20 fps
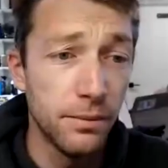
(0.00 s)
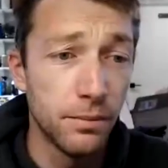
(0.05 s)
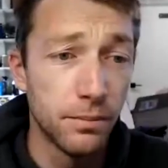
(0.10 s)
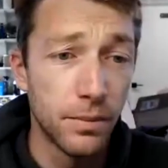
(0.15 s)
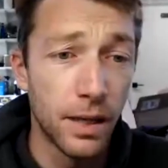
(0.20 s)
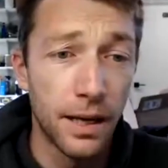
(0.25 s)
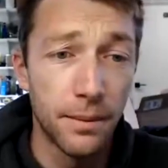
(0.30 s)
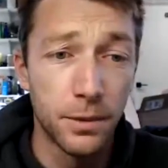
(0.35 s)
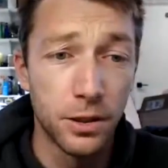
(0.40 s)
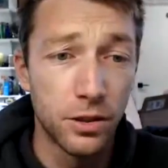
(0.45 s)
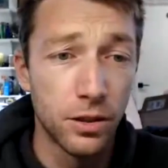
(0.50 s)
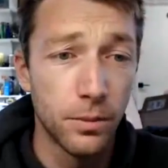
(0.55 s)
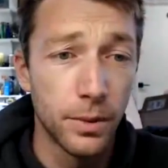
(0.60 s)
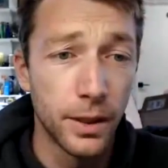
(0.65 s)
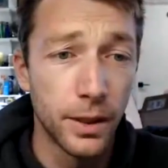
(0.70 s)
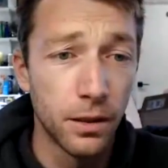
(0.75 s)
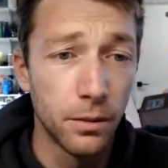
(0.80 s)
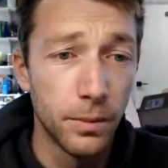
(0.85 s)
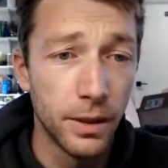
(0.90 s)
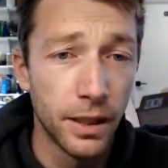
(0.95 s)
I'm assuming
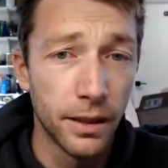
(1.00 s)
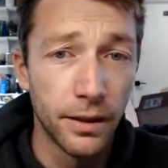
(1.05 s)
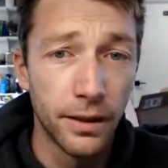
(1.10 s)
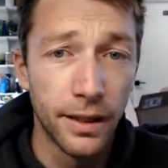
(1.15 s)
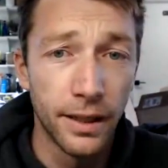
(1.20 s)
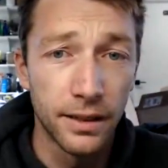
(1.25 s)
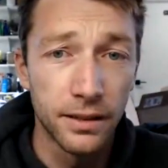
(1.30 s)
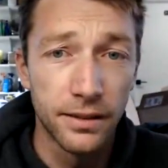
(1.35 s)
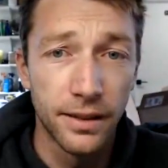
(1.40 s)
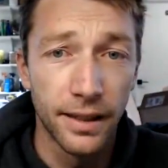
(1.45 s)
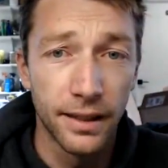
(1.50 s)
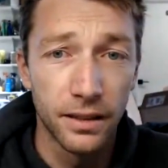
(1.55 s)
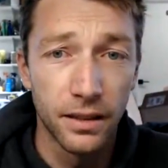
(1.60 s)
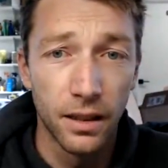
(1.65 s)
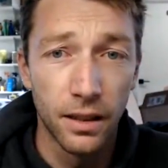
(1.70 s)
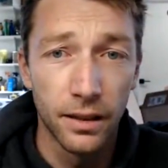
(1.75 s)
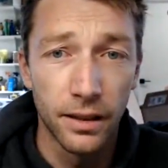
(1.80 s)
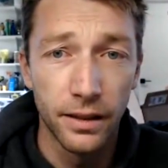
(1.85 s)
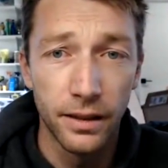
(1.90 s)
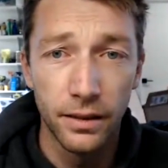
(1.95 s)
he'll be on the next Tech
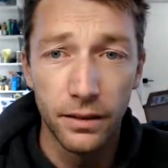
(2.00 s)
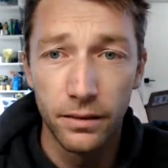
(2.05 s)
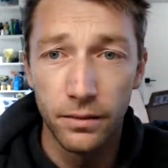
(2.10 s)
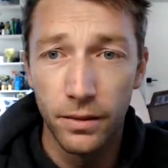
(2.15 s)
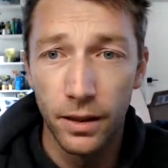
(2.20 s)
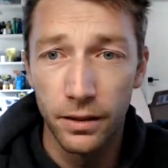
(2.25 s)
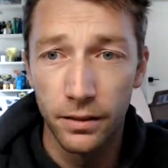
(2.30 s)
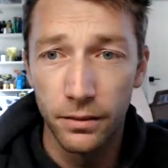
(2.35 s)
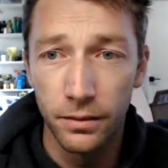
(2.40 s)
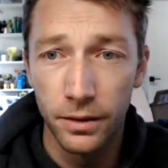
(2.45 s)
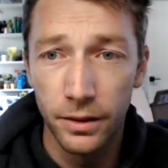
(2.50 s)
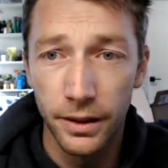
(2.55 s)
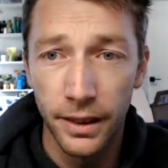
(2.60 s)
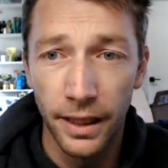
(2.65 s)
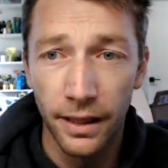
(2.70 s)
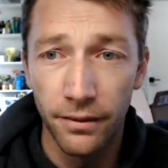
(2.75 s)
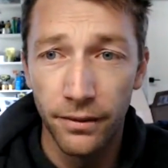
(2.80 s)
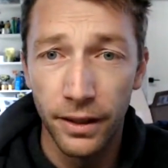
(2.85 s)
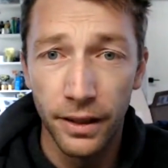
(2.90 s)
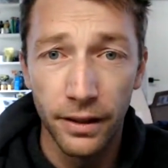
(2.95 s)
Talk. He doesn't really
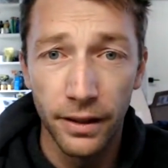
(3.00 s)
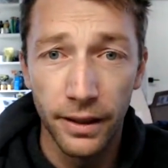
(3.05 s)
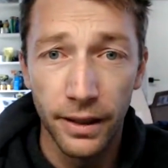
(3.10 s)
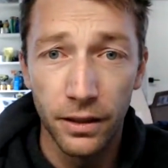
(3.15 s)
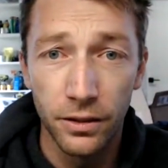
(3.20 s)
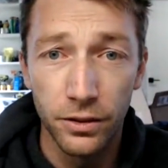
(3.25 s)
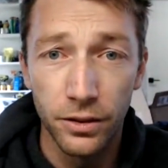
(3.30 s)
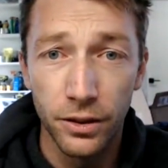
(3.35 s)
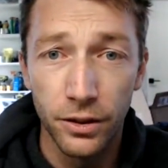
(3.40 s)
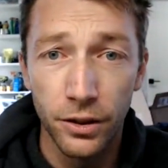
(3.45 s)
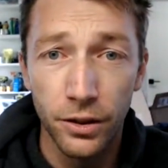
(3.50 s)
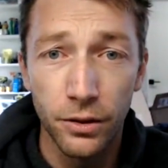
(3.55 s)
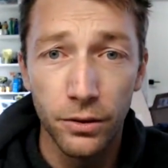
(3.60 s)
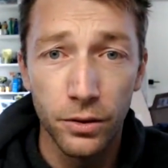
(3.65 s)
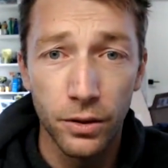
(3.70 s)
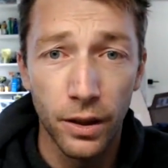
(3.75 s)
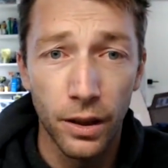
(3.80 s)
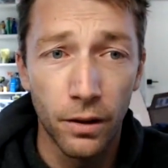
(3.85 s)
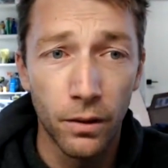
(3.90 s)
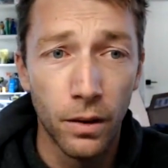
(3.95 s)
have anything else to do,
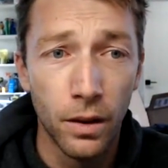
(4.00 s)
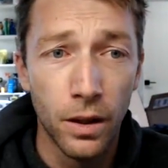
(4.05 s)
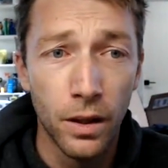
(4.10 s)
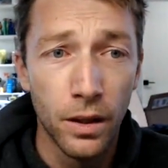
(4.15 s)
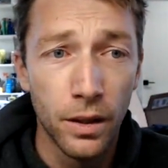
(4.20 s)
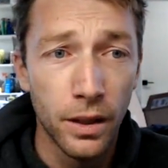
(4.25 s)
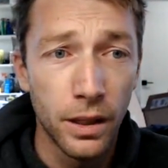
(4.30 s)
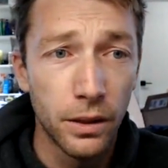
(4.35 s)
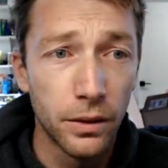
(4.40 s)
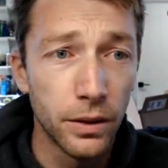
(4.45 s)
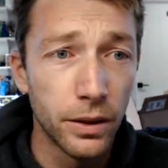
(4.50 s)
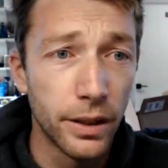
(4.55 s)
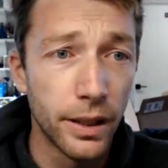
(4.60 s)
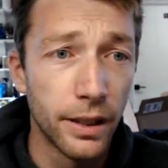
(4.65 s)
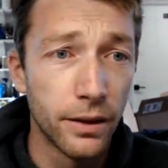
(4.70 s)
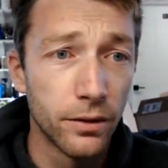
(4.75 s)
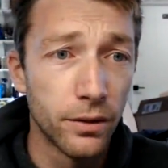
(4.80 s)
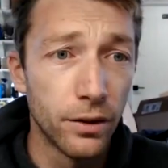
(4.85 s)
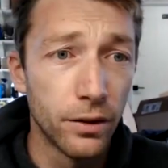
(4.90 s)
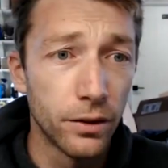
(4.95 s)
so he really
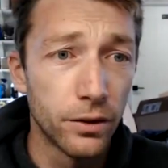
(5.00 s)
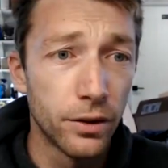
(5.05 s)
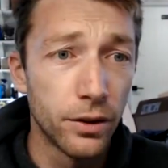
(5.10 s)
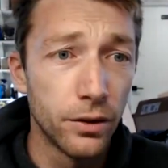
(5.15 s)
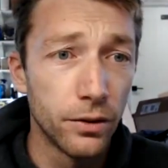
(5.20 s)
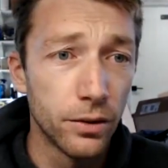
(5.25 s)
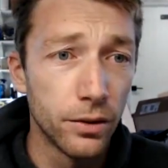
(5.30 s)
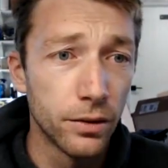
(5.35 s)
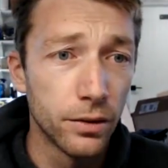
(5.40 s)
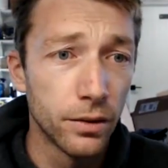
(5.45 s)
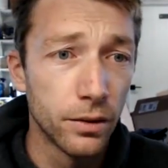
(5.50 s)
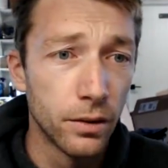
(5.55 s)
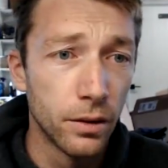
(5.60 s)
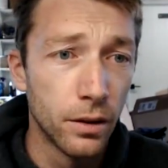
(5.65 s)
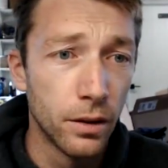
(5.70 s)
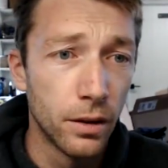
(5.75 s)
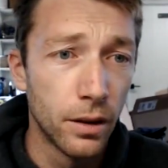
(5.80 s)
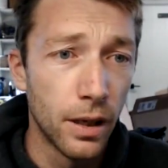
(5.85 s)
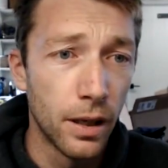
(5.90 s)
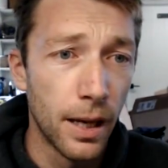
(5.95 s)
has no excuses.
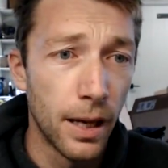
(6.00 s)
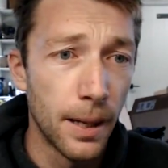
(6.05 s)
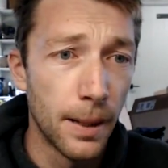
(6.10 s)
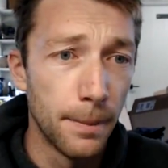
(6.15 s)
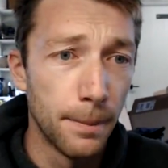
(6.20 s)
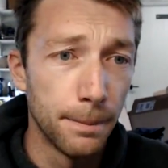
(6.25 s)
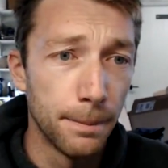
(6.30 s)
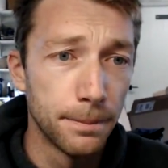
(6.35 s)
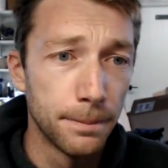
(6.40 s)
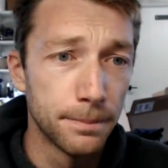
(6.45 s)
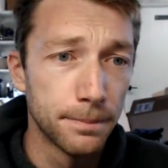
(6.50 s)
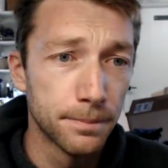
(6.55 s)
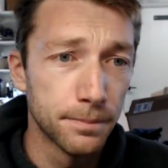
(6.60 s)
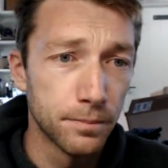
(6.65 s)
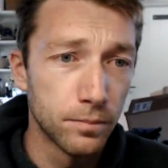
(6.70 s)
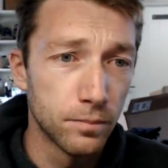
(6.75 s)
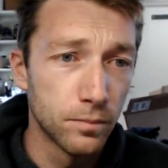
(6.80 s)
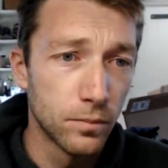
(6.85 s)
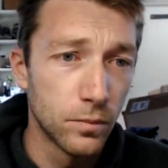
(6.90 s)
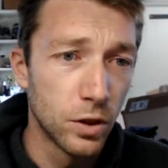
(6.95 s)

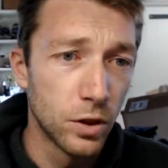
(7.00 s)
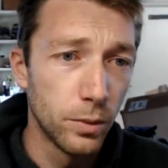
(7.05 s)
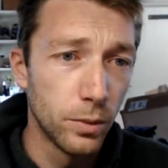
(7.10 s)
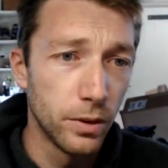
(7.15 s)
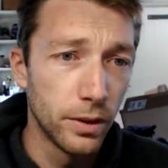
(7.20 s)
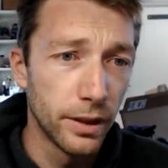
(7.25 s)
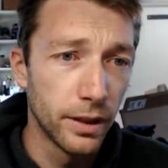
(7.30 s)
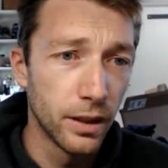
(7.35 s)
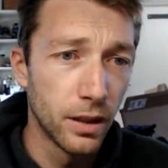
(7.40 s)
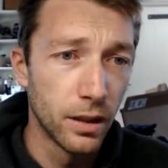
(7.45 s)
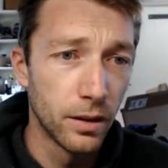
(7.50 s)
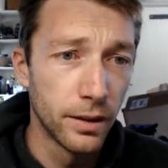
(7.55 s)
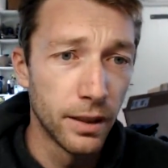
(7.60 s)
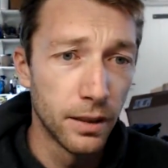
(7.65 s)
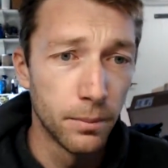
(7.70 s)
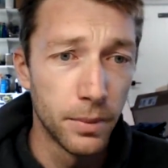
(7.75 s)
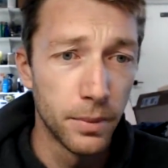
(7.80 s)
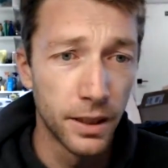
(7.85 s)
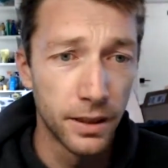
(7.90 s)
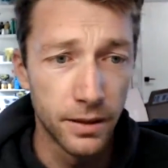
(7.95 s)
So we'll get on here,
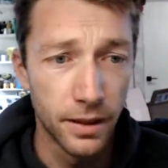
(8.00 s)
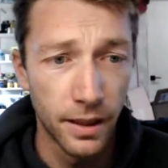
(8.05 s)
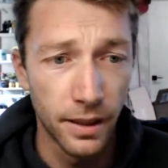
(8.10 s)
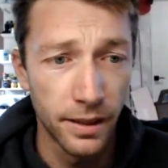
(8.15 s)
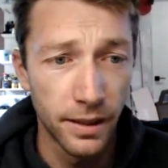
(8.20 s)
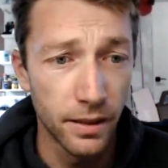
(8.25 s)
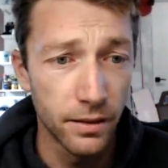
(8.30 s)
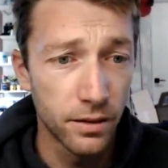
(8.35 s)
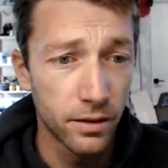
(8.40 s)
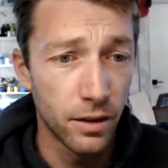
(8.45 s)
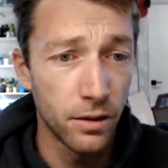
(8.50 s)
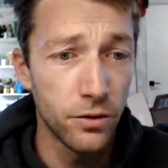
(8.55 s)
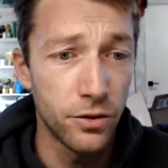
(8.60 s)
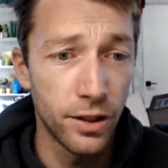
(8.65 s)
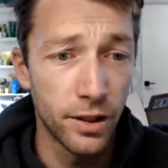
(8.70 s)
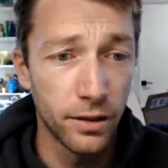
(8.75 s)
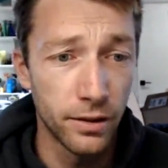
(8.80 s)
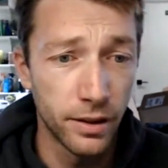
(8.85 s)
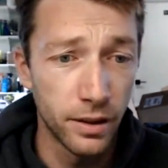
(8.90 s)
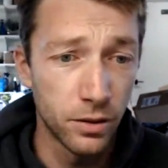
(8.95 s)
but he has his own
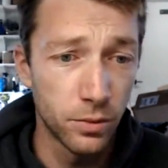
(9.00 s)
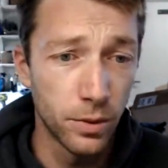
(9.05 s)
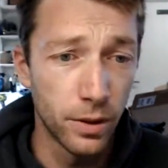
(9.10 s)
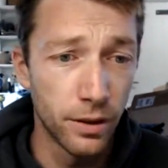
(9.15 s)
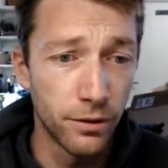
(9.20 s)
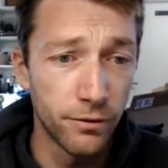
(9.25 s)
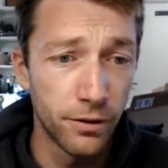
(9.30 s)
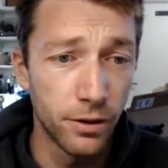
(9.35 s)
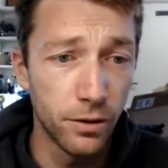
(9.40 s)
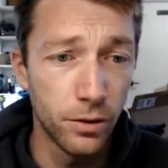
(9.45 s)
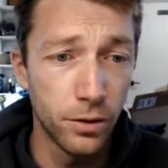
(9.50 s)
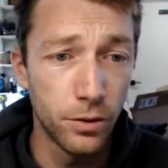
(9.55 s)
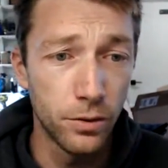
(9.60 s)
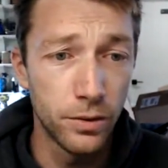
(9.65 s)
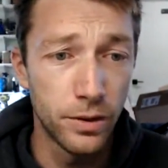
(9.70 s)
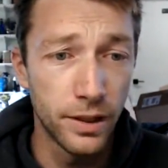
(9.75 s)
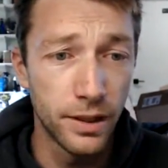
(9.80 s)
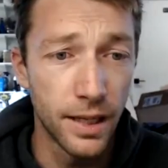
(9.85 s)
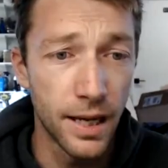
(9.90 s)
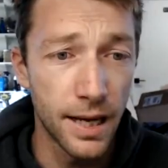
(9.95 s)
channel. He is one of the few who
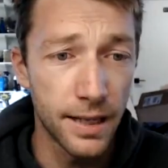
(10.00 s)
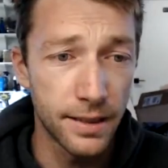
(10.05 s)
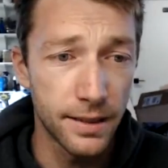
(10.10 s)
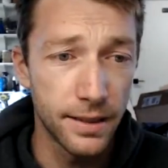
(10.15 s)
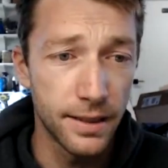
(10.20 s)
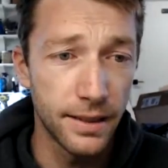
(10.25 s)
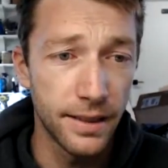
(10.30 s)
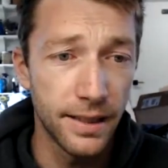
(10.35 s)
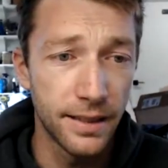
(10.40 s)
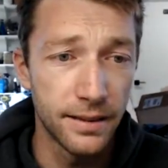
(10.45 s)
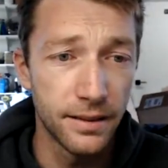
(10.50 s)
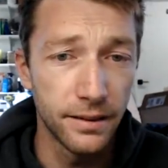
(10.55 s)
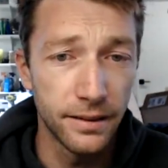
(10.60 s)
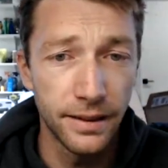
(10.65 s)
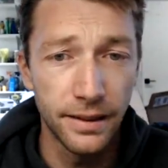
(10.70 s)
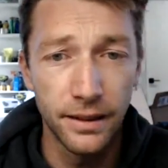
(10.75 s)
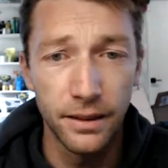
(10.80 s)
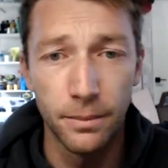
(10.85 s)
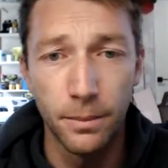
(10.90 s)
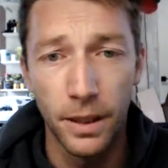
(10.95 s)
did not get
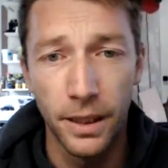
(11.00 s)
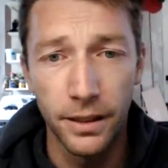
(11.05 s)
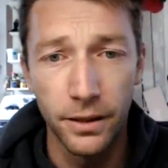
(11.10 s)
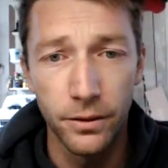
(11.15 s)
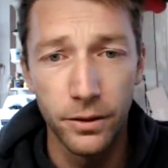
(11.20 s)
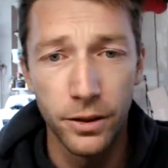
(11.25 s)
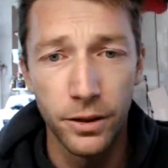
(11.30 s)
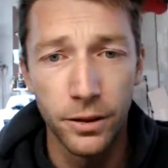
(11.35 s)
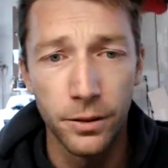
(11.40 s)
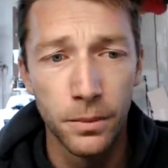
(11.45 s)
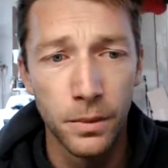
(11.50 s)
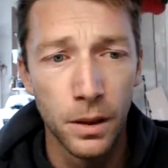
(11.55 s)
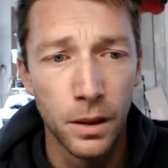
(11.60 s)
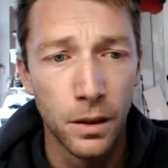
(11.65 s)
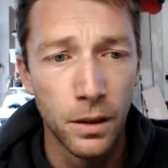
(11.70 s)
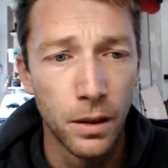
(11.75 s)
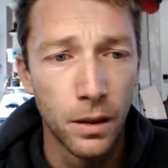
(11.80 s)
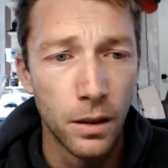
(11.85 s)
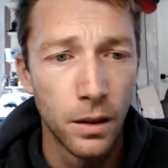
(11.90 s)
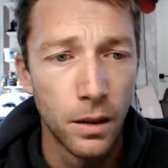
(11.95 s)
deleted by YouTube.
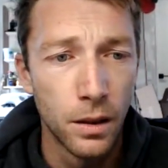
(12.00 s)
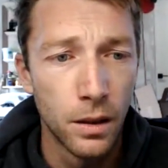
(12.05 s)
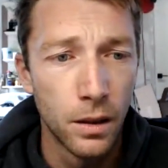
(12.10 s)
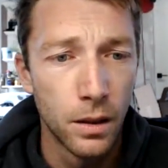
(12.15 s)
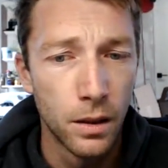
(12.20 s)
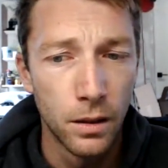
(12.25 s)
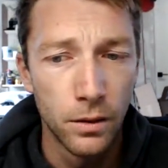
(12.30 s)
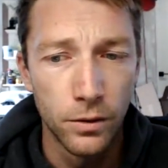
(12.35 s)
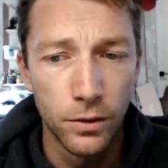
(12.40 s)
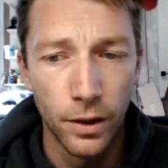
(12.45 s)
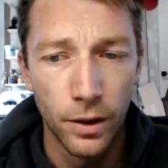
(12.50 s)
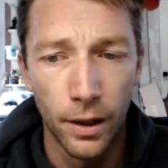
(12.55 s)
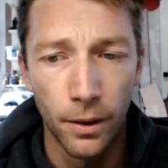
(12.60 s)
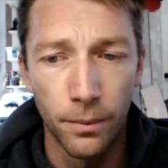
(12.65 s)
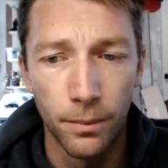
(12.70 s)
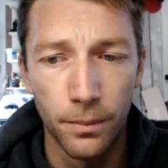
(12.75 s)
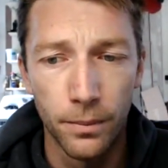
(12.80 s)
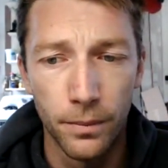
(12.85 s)
So